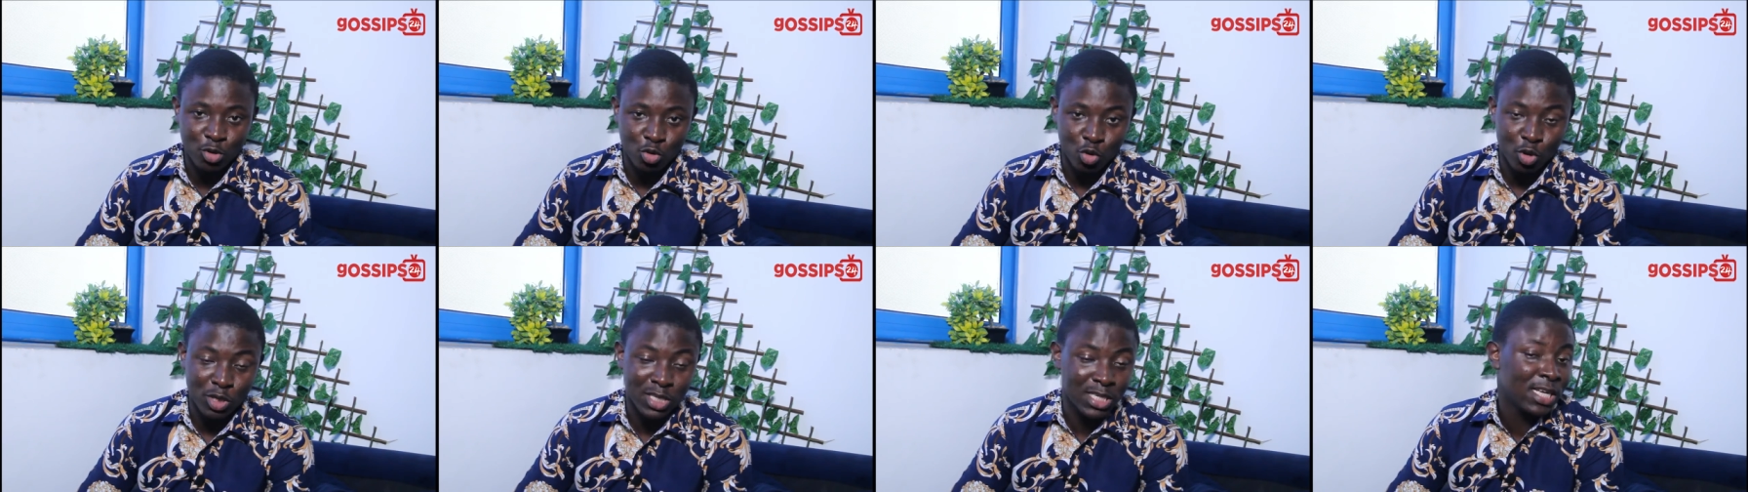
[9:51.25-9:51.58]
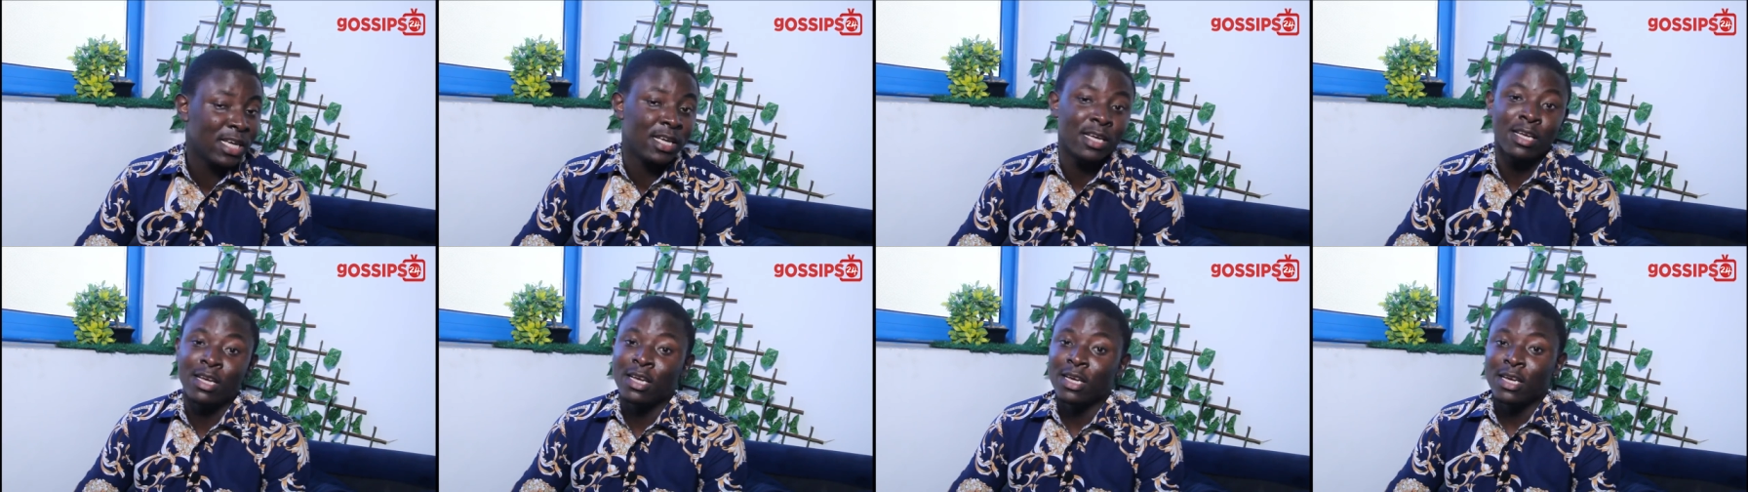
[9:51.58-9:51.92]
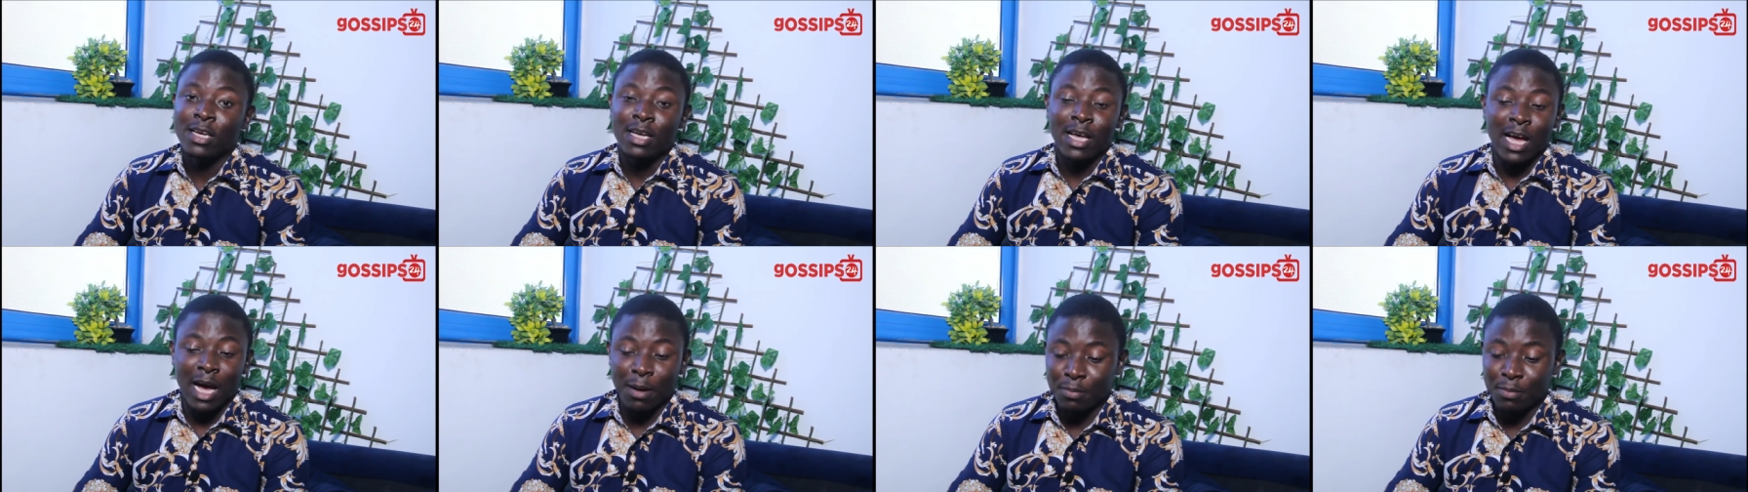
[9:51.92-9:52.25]
So I
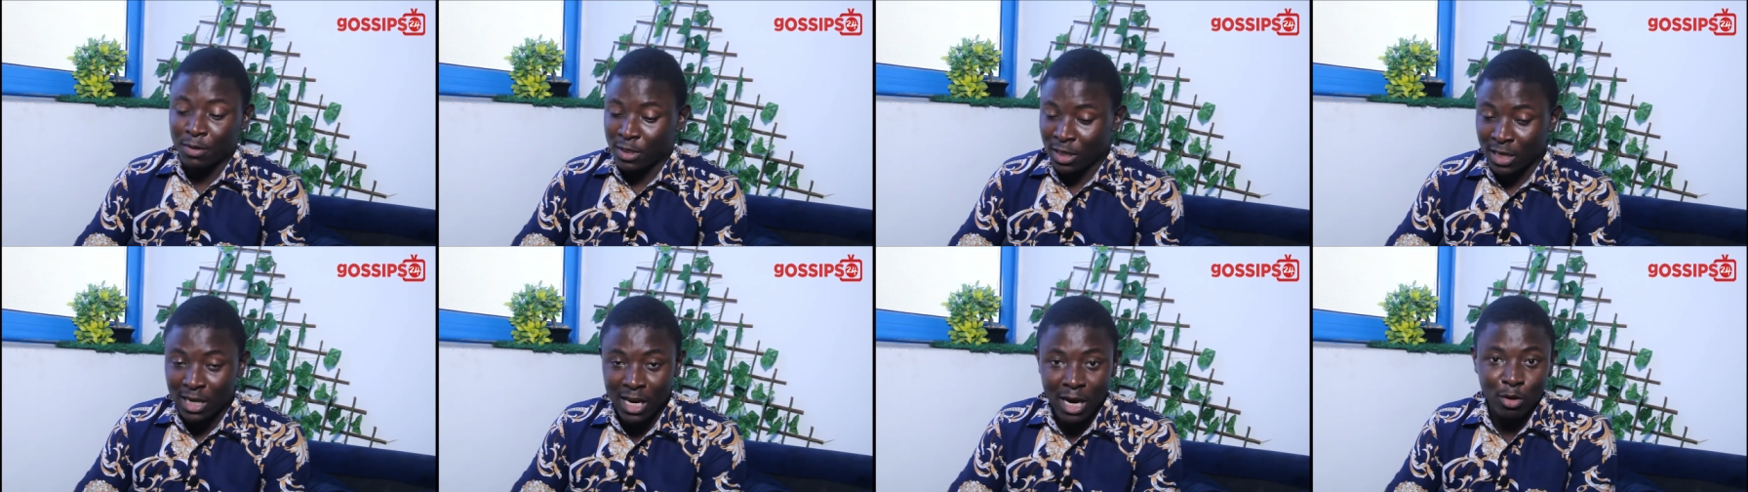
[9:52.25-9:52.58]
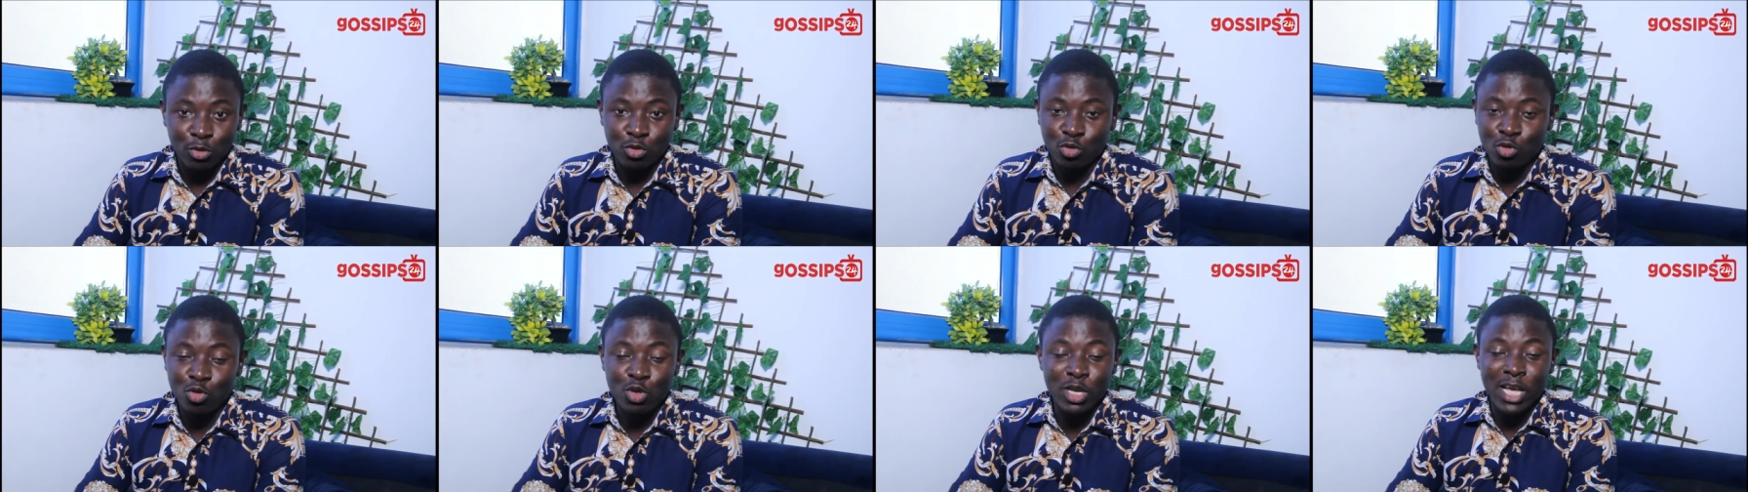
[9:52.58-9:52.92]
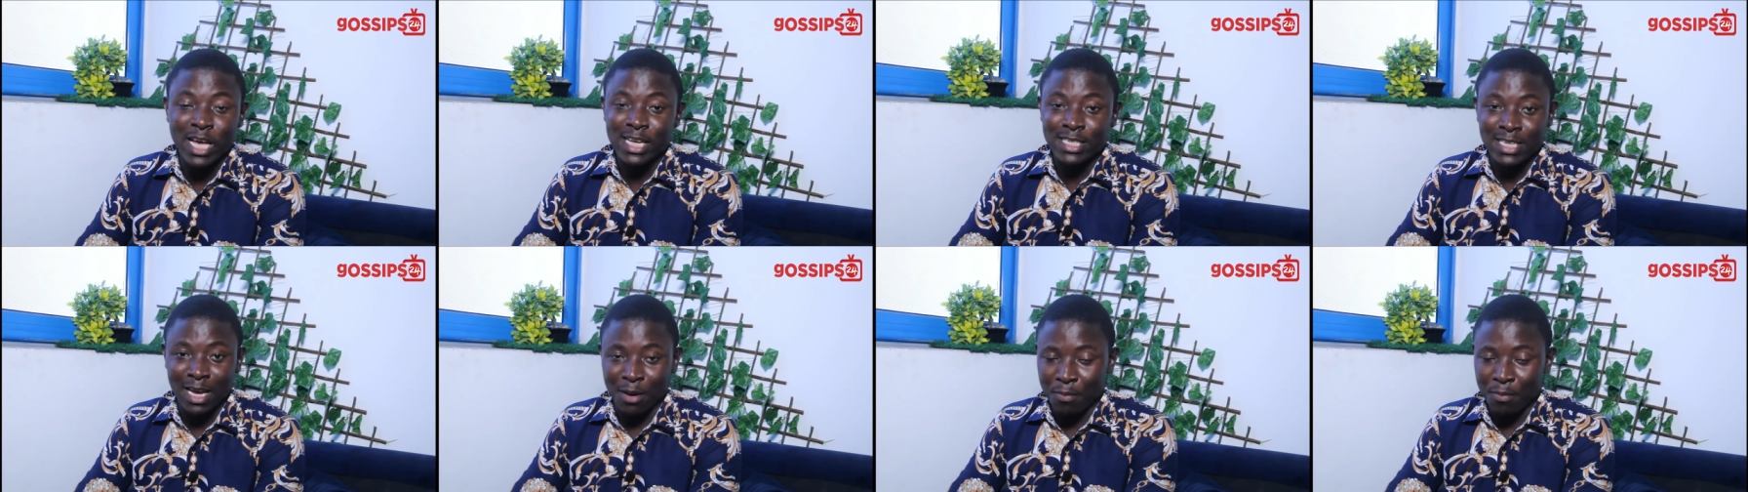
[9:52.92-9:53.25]
say, up to now, 2
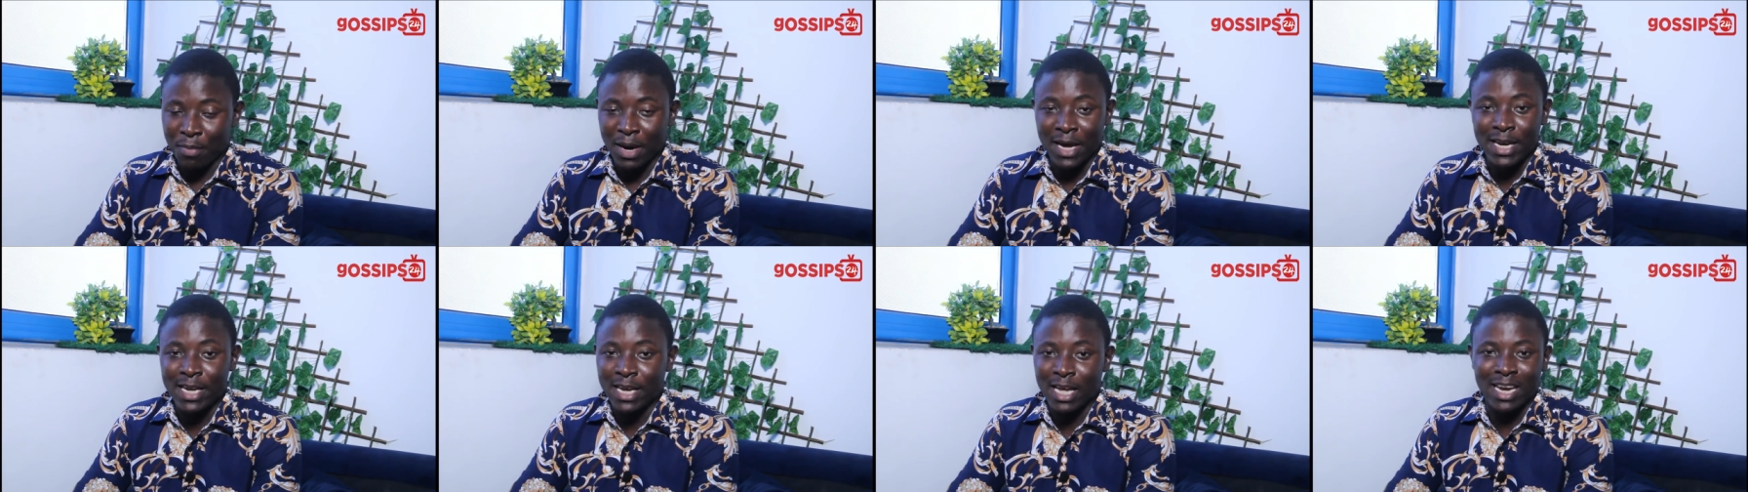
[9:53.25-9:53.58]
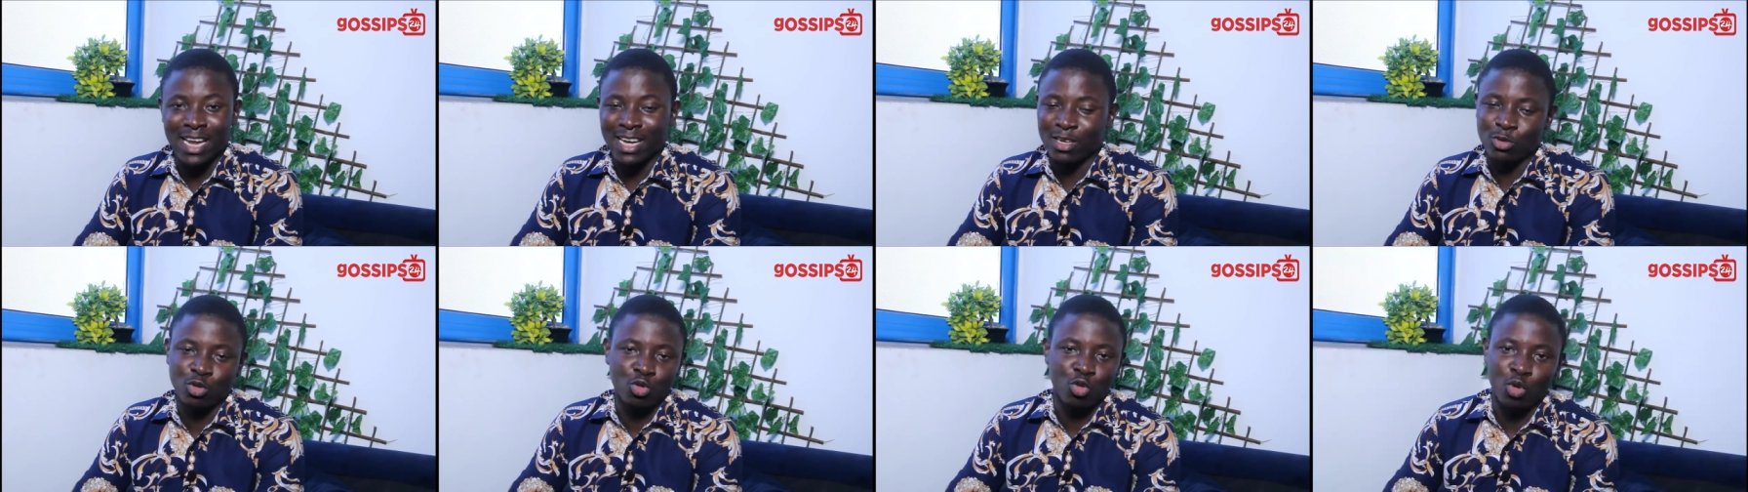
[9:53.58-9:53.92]
years are bad now.